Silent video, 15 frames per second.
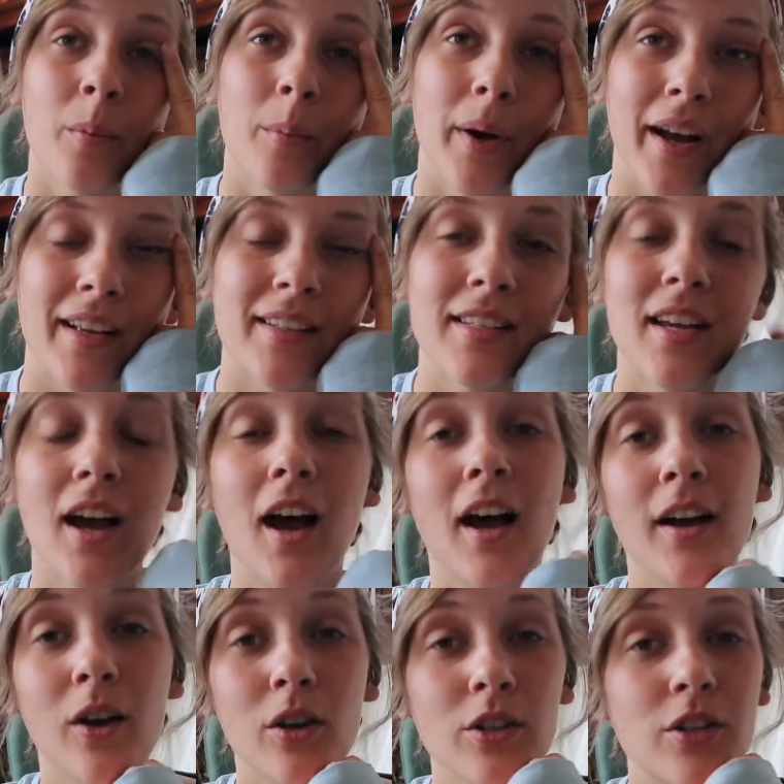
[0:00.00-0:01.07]
But
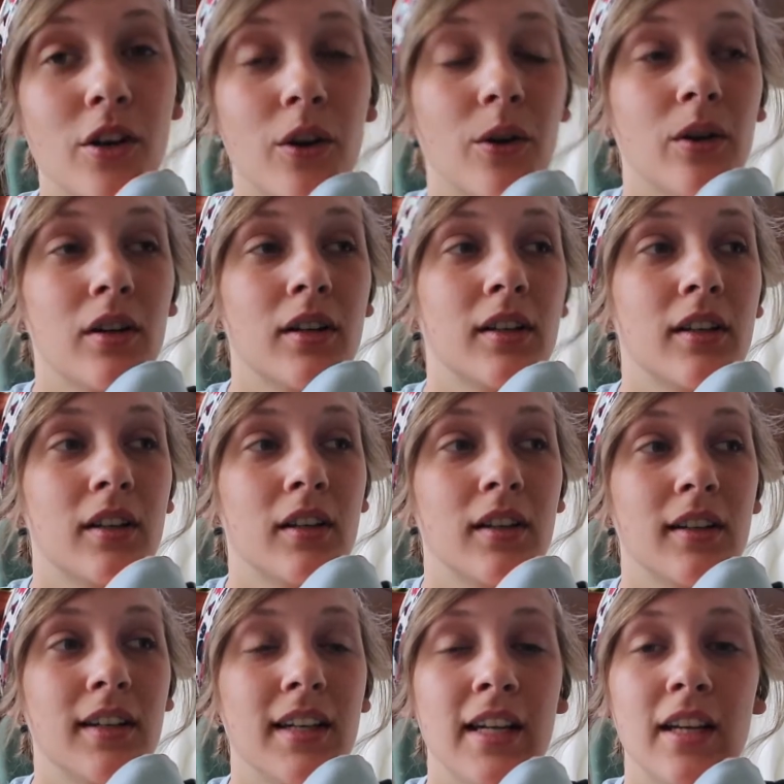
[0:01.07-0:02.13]
I also
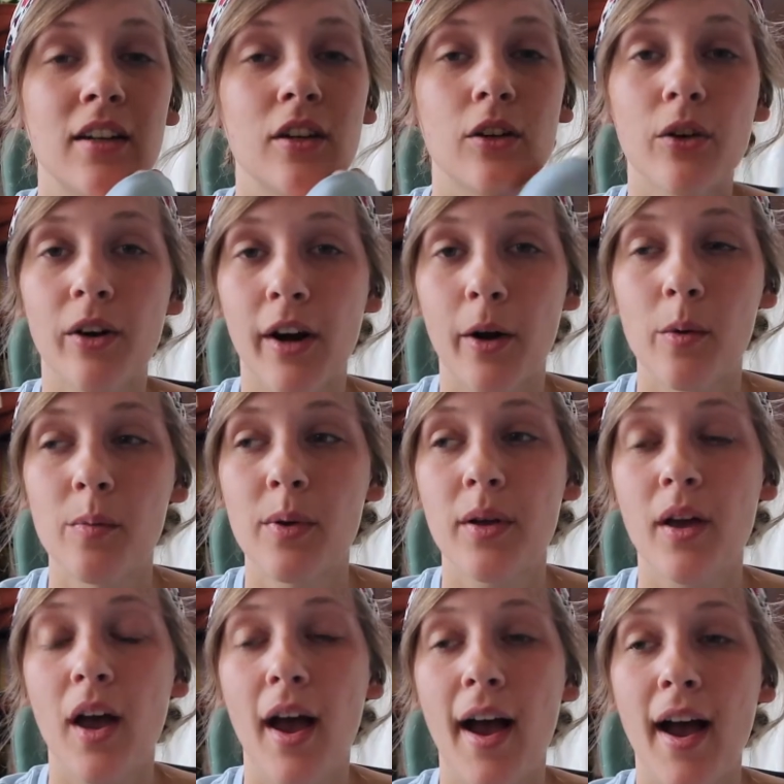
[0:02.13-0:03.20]
need your help.
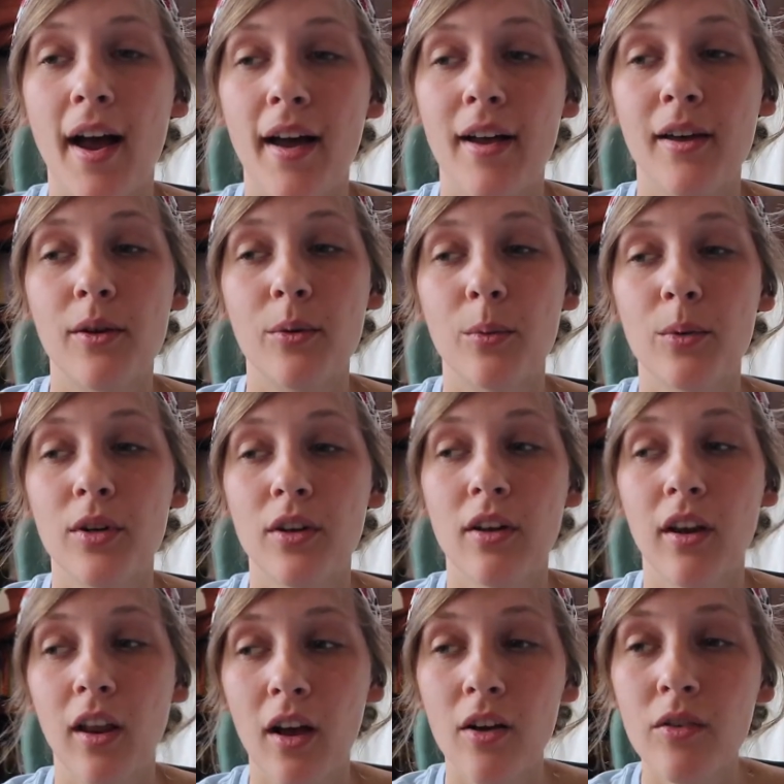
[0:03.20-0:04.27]
I would
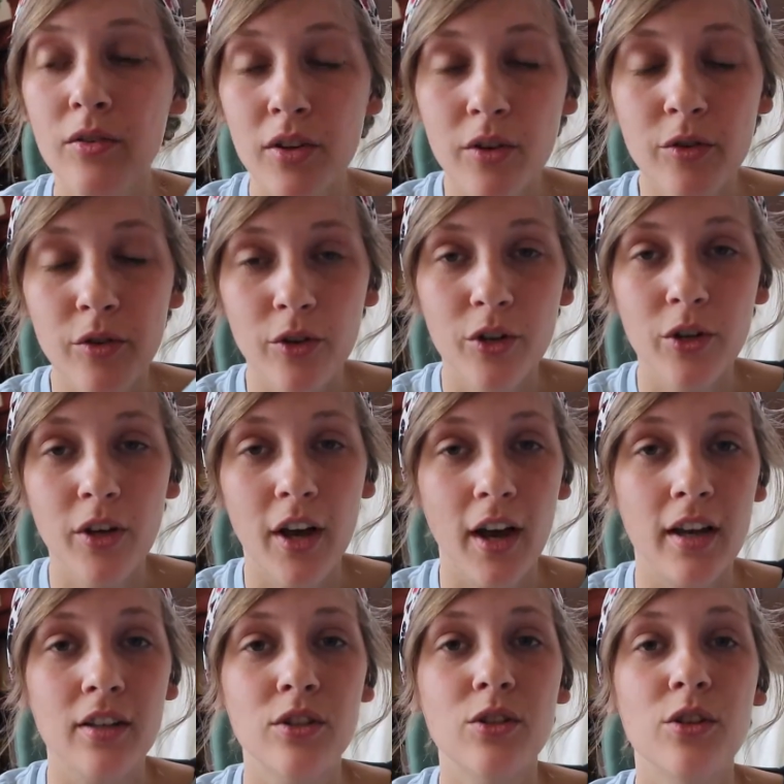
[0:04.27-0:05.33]
love for you
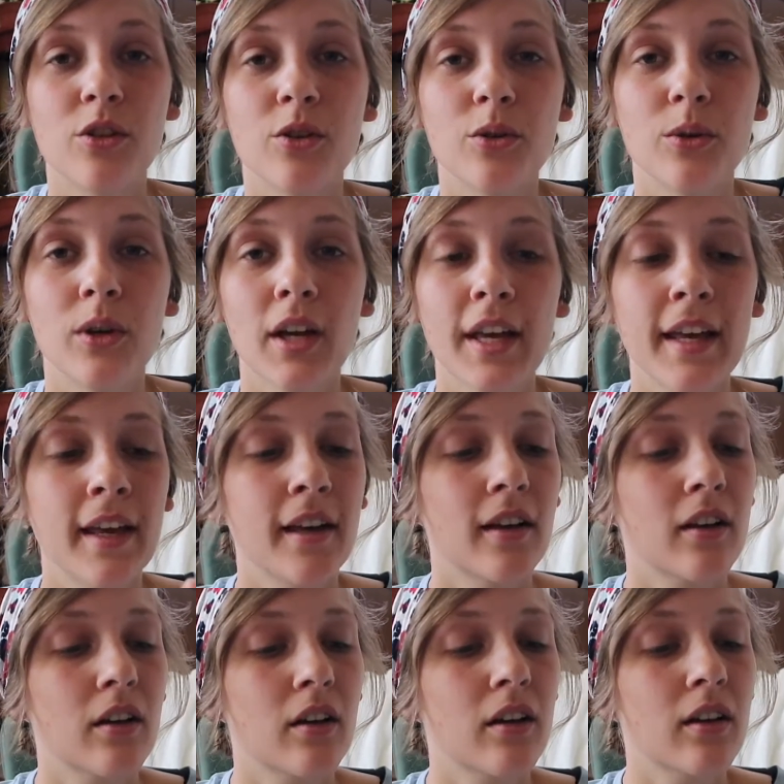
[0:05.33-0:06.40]
guys to
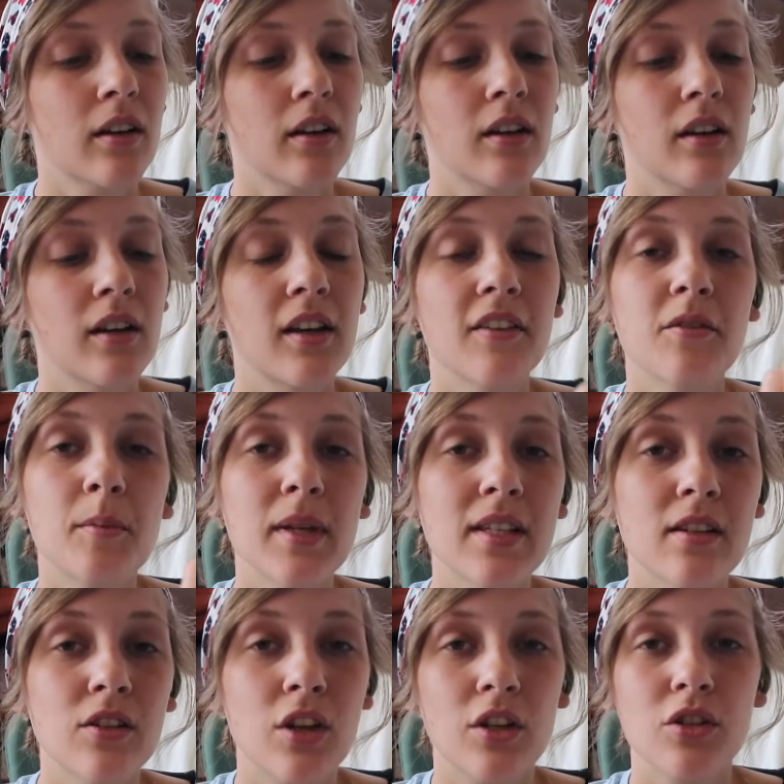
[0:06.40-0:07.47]
give me
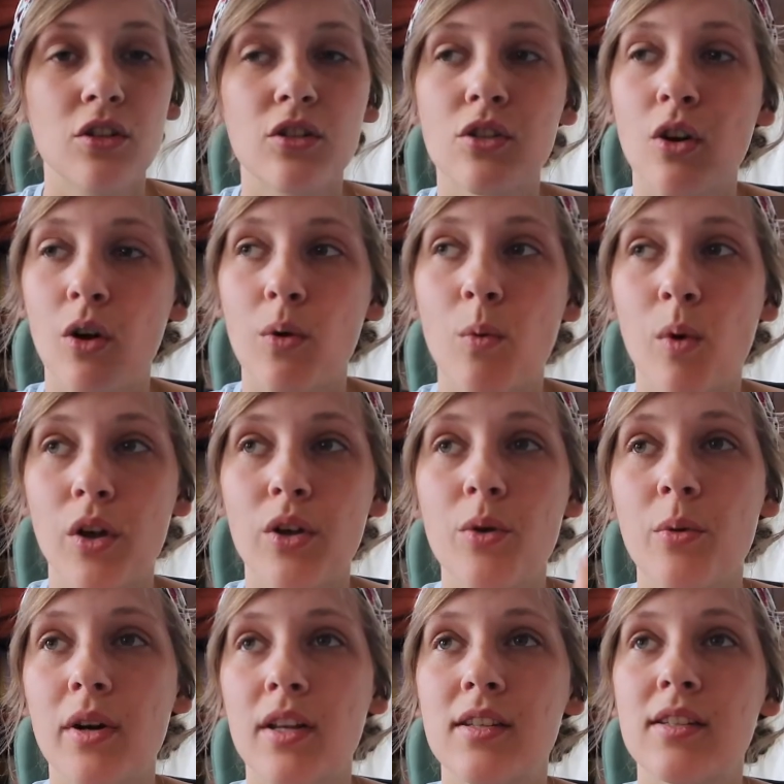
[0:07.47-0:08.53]
suggestions on what
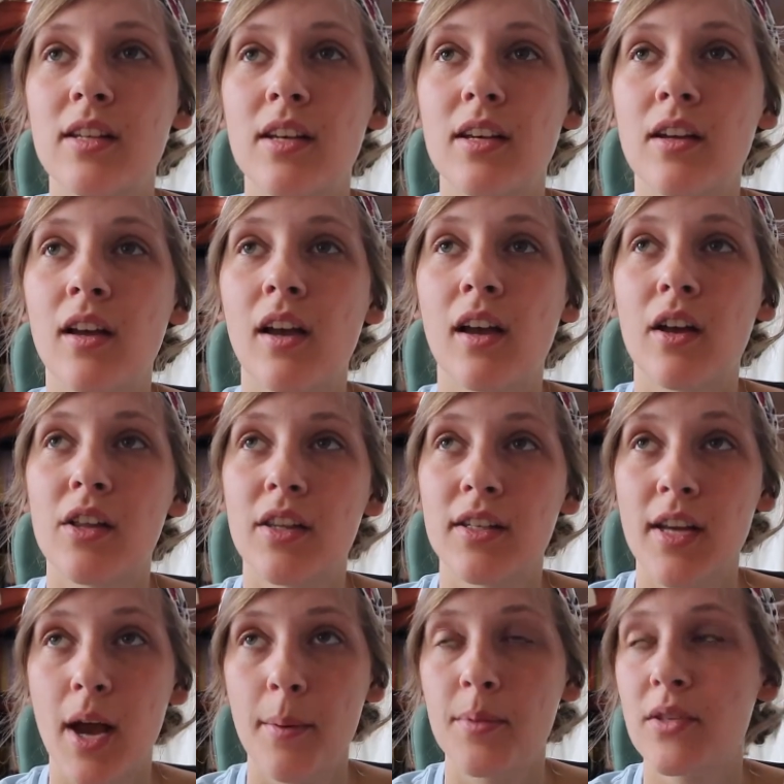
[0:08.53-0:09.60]
you want to see, the
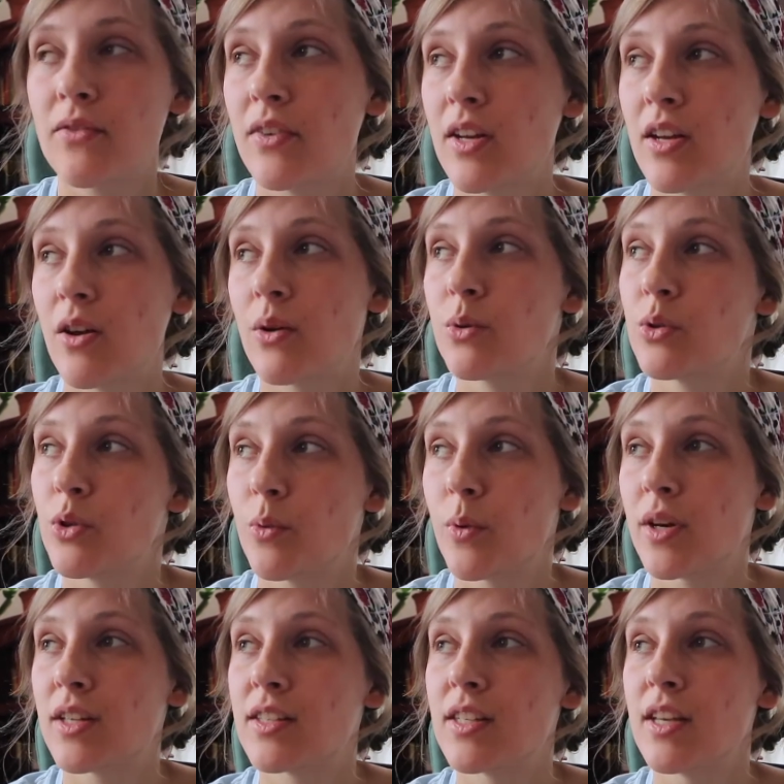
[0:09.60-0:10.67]
types of videos you
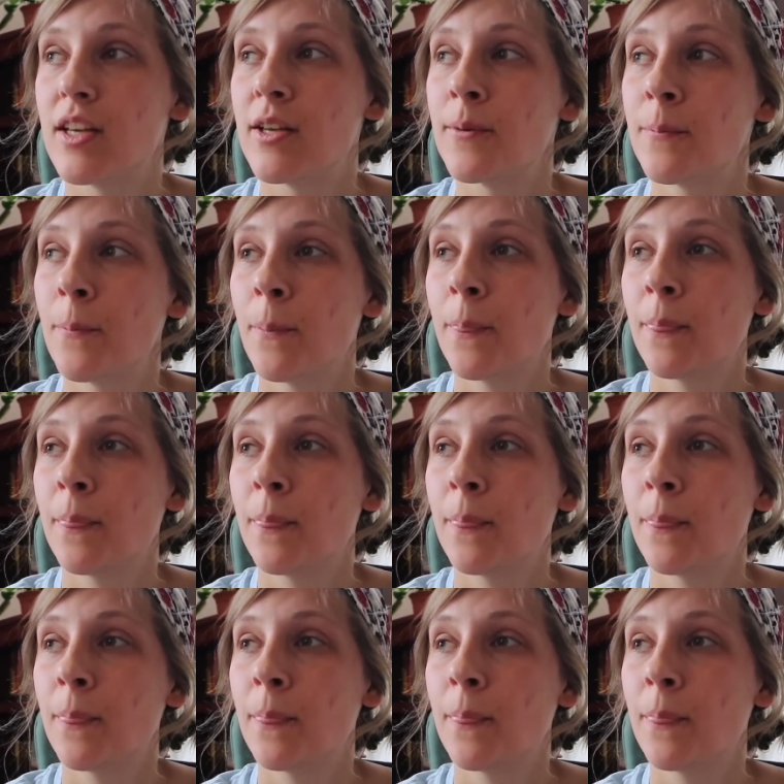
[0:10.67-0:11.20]
want to see,